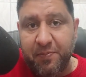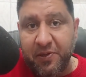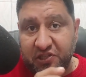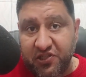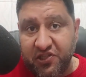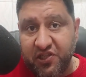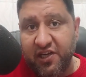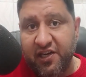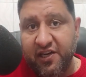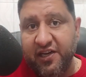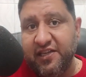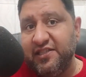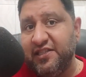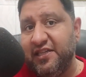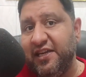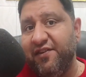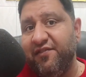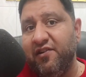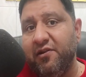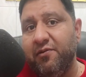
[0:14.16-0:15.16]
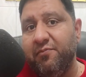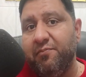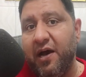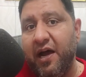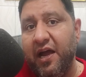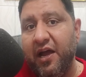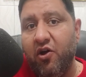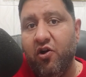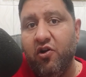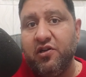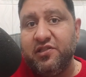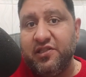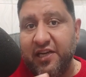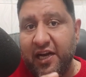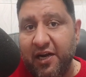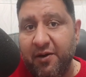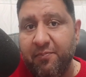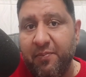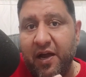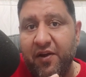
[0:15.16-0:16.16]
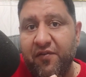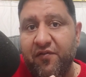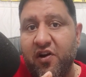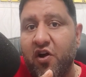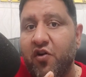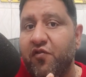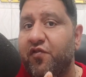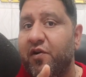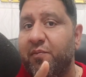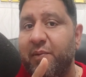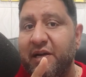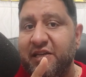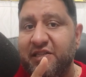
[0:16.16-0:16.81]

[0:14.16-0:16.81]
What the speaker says: picture is given by or sent by one of